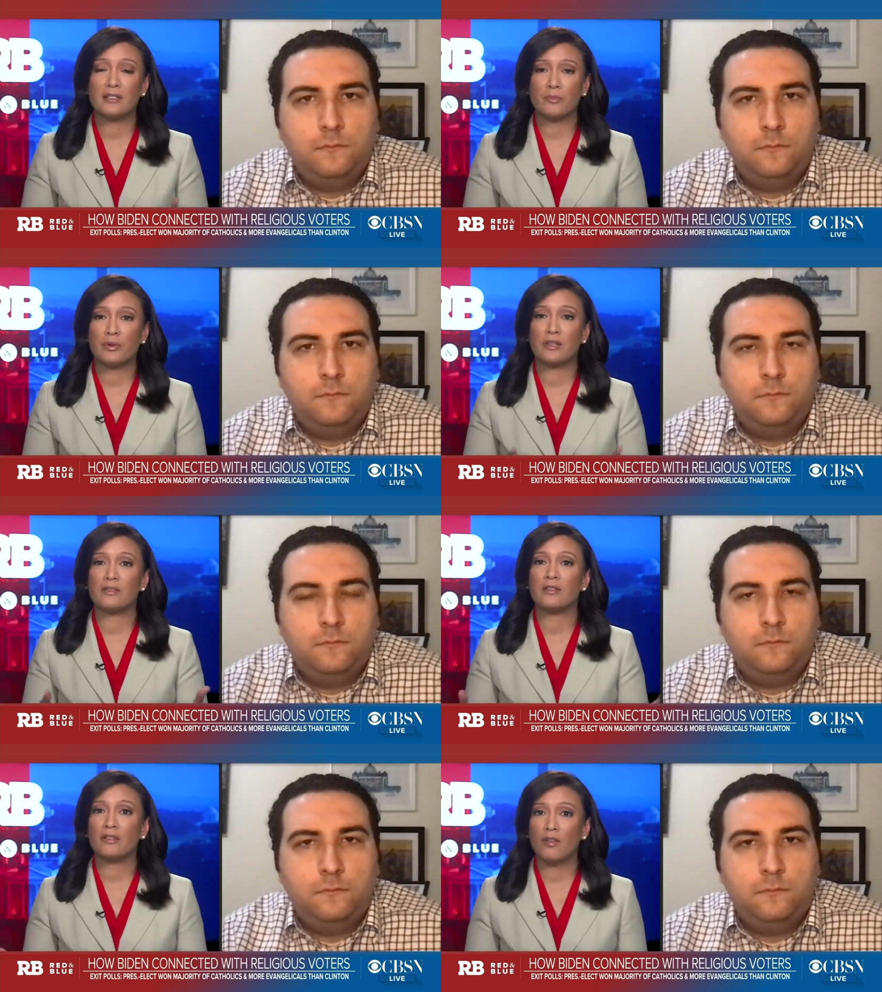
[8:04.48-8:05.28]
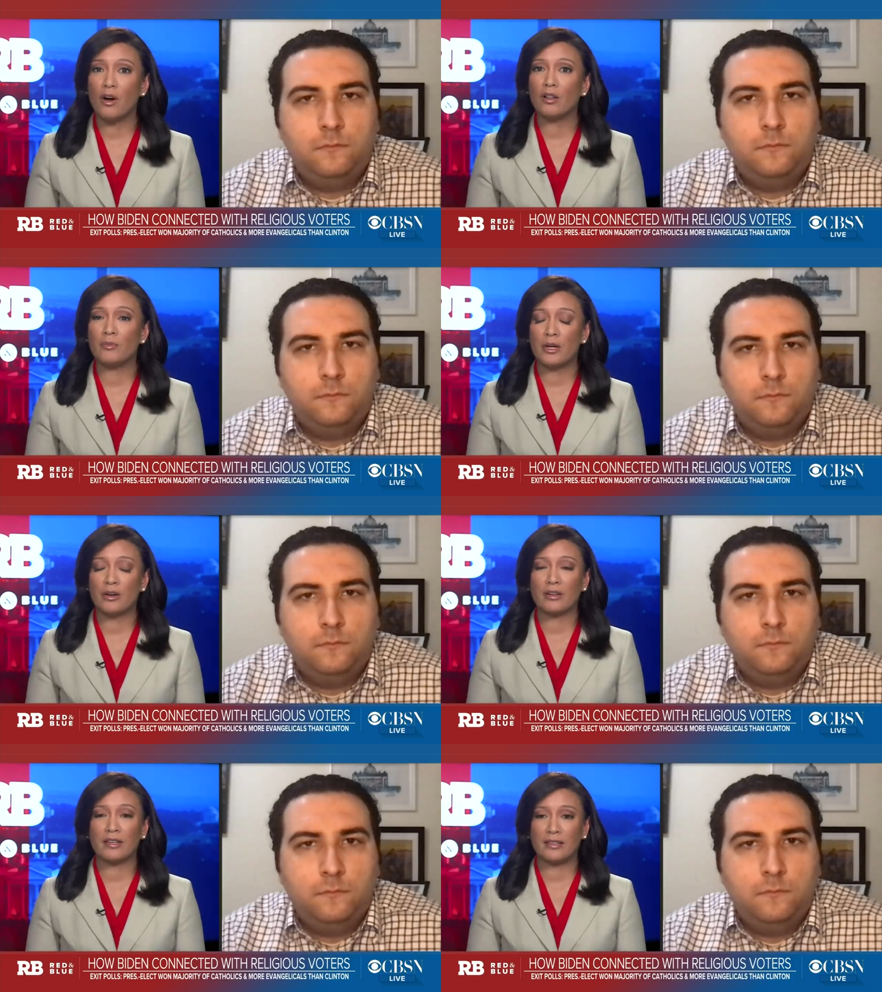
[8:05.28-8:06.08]
Speaker 1: as the president of all
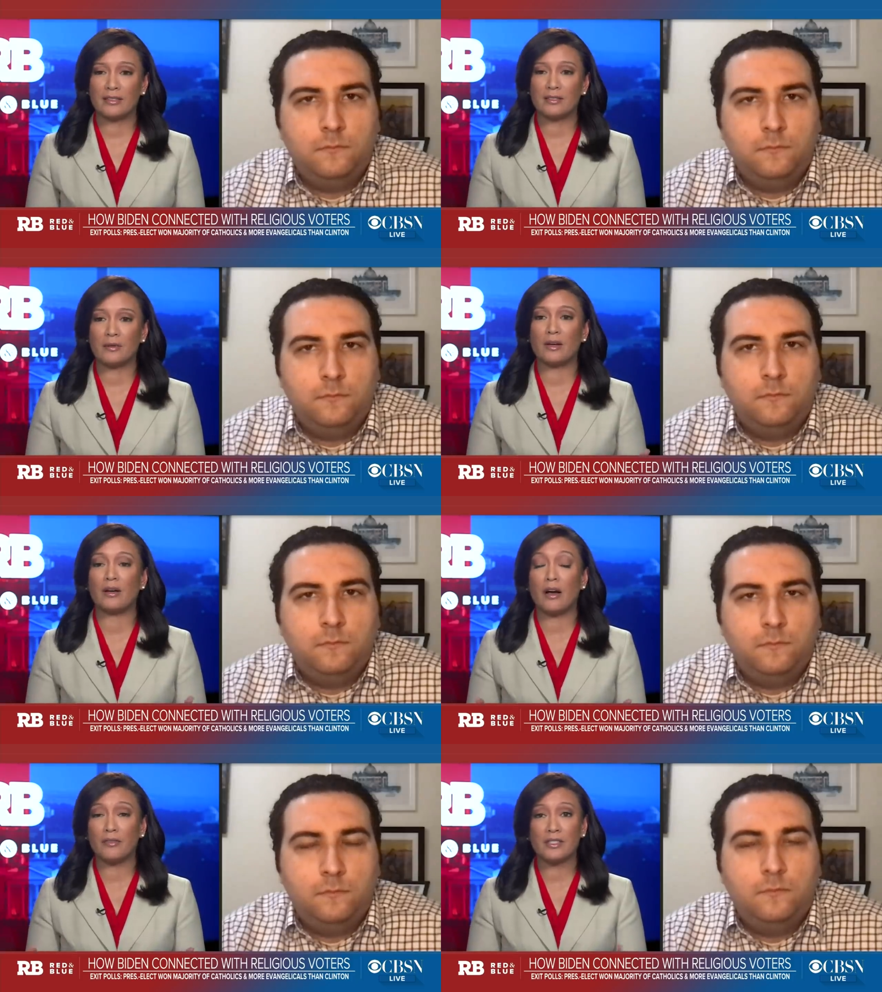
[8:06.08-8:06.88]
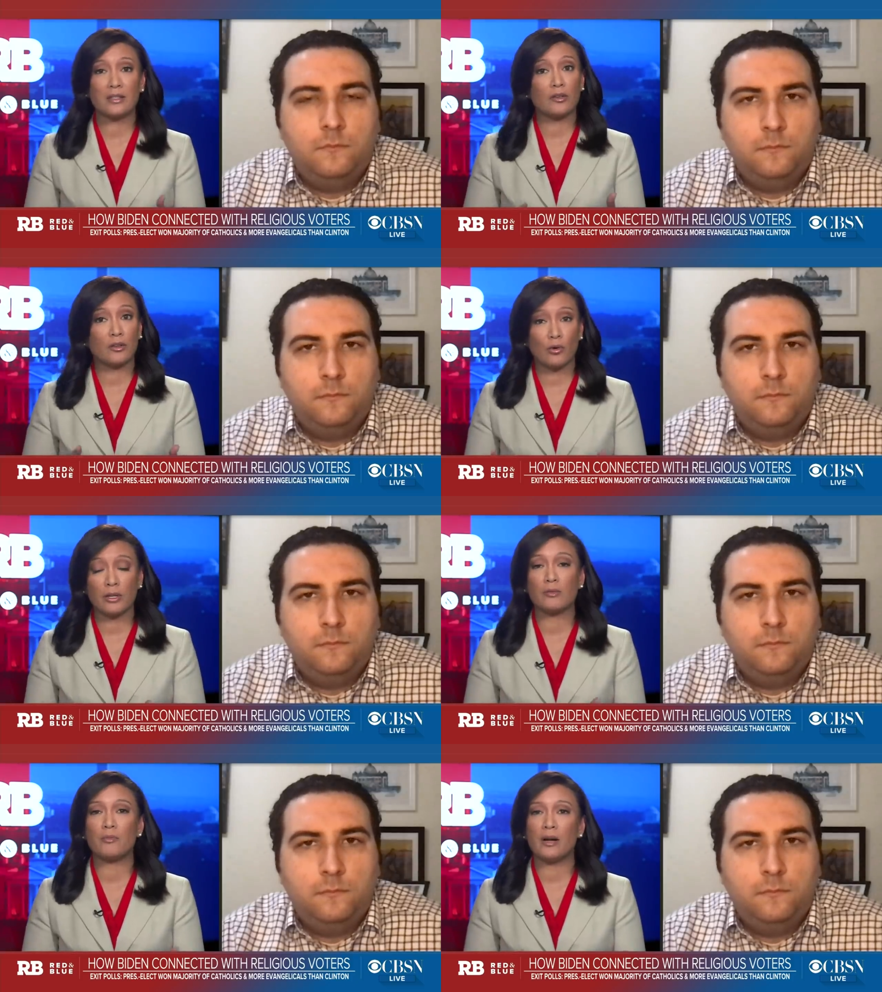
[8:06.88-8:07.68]
Americans? Uh, obviously, there are going
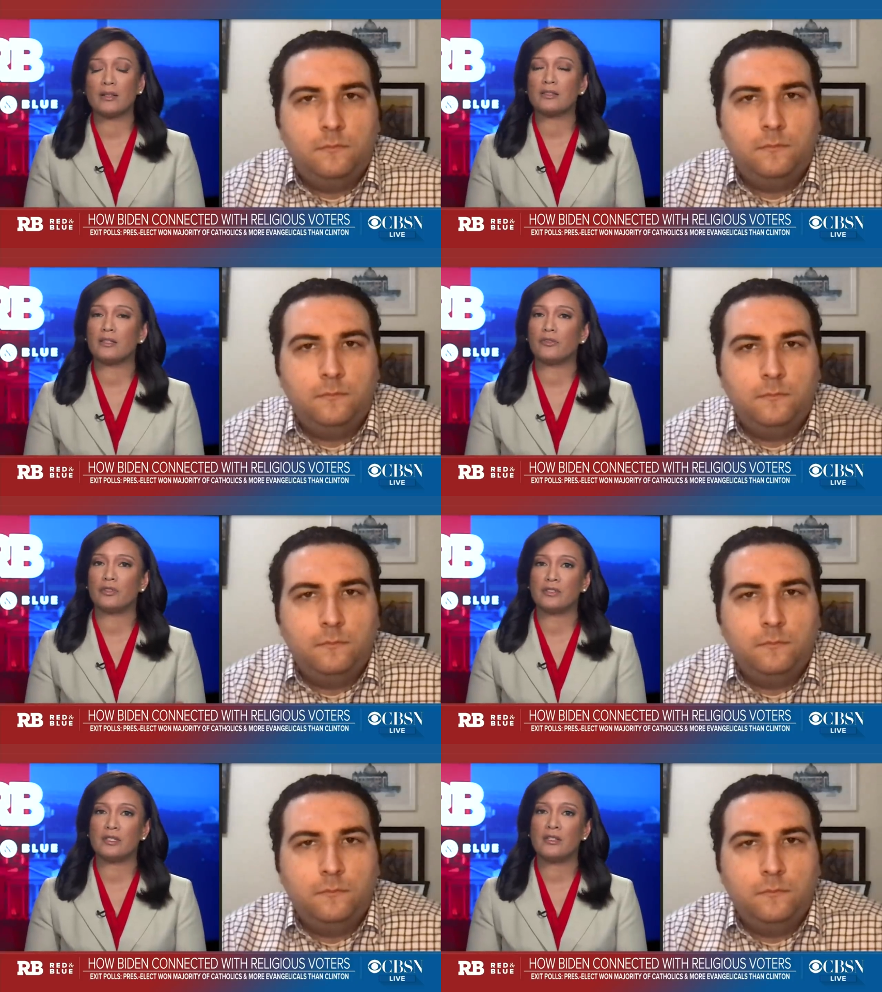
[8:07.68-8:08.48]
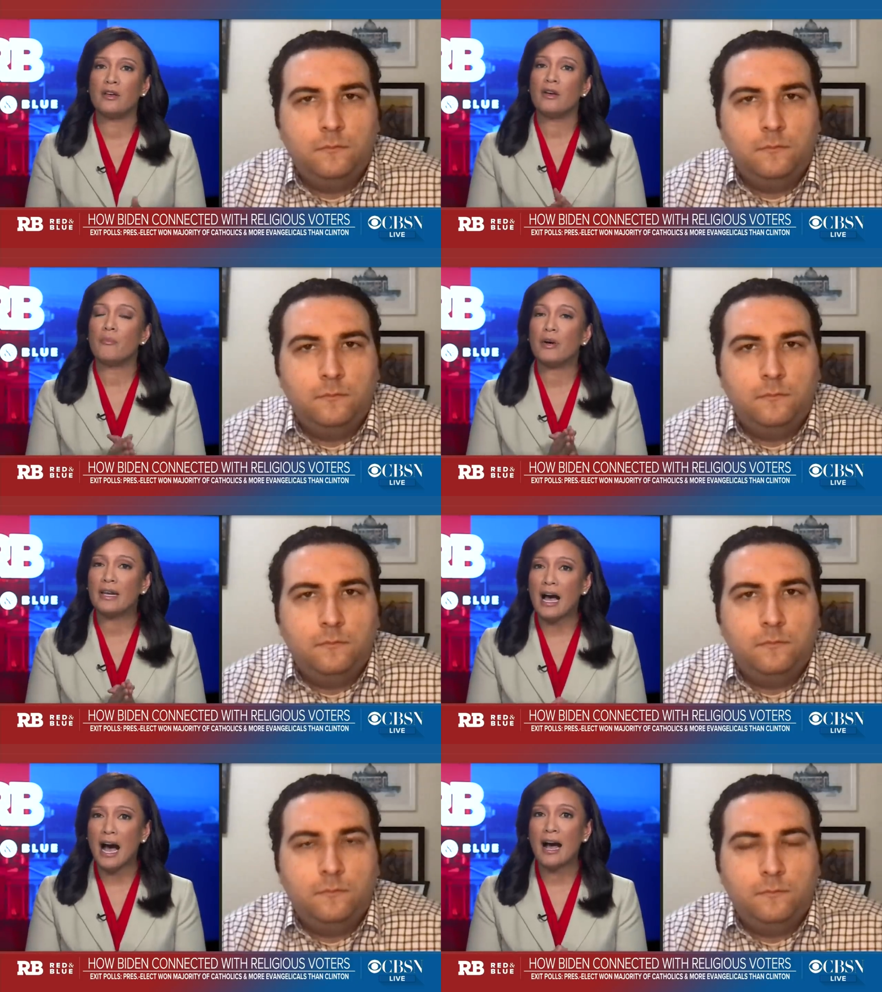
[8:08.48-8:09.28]
to be policy differences,
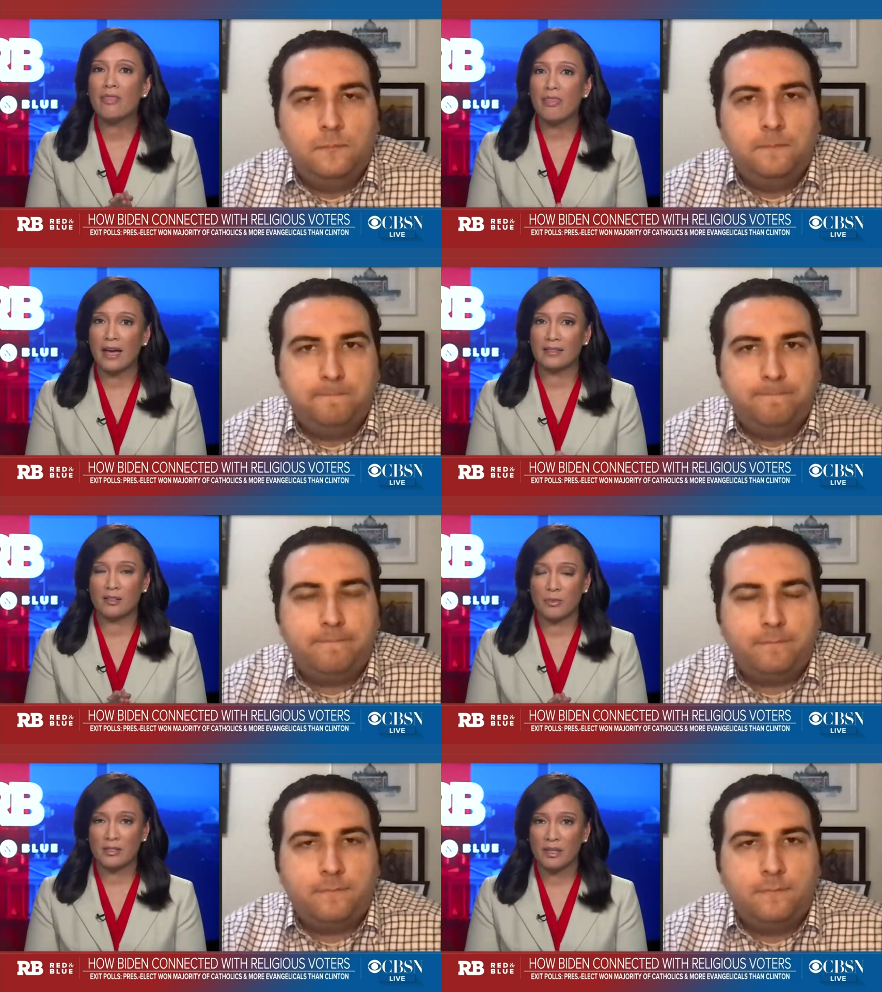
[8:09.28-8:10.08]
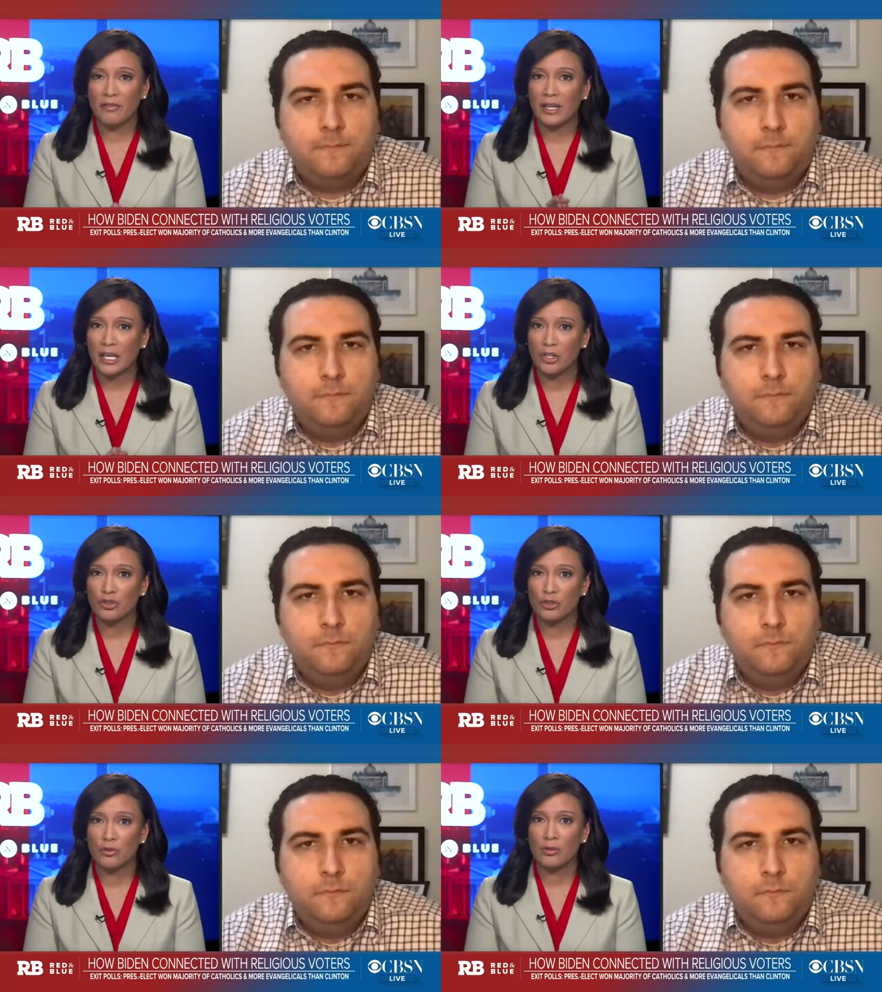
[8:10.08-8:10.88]
but on that specific
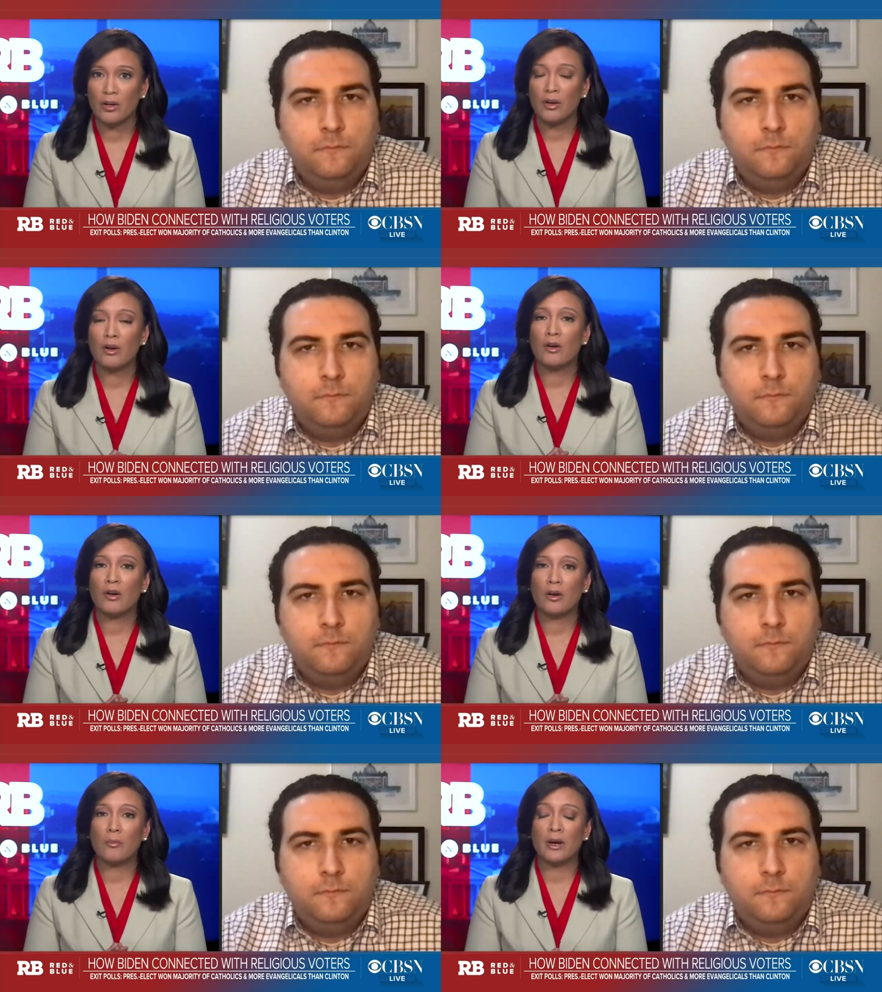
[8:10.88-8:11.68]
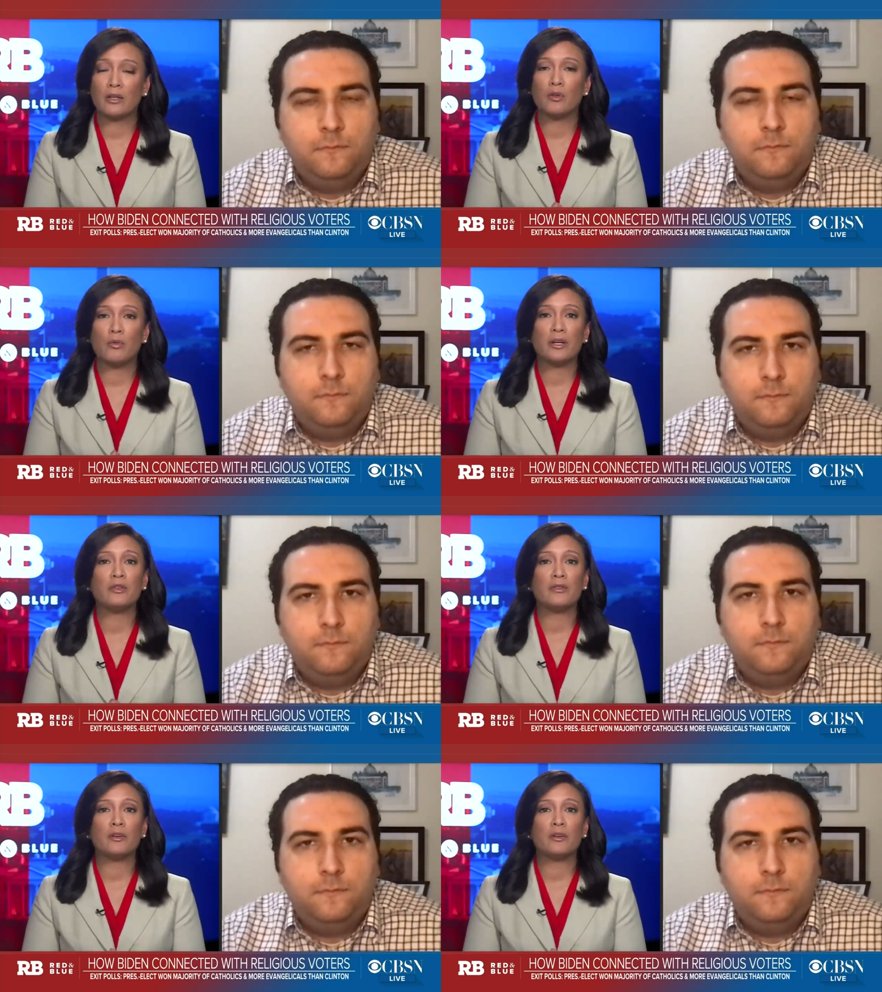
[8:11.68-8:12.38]
issue, uh, Michael, what do you